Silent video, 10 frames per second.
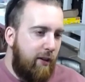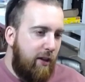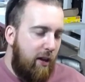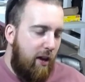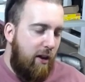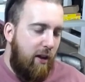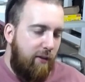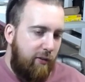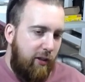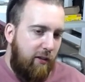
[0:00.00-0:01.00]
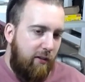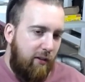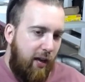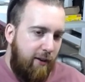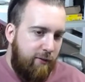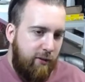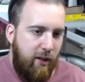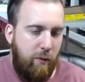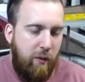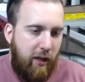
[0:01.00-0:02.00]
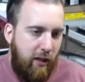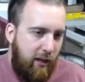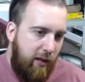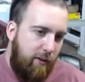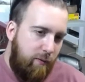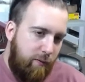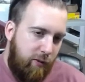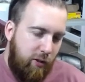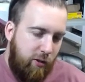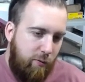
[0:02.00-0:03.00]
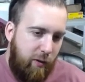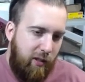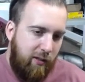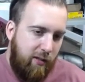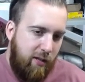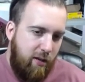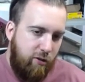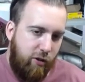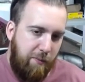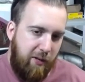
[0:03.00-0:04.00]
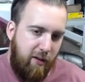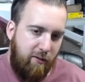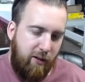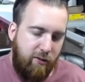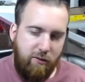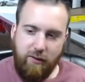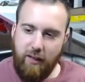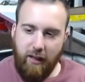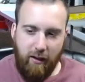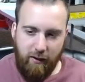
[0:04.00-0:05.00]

I'll have it after that week and a half to two weeks, and then I'll ship it out as soon as I get it.